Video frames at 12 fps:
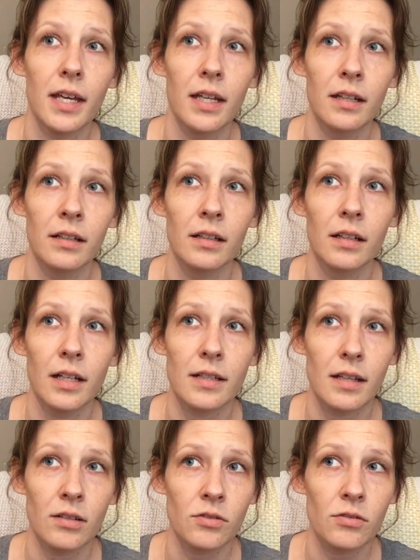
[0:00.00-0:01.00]
and
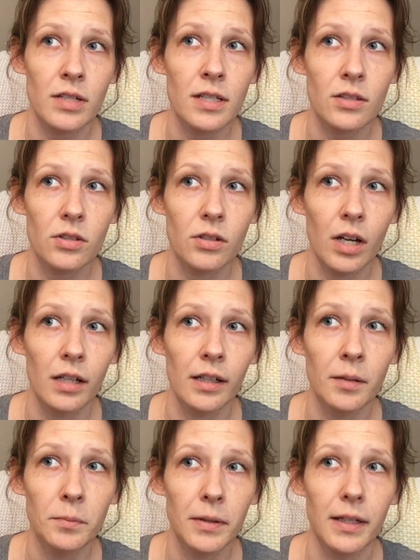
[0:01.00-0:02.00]
accessories to cut up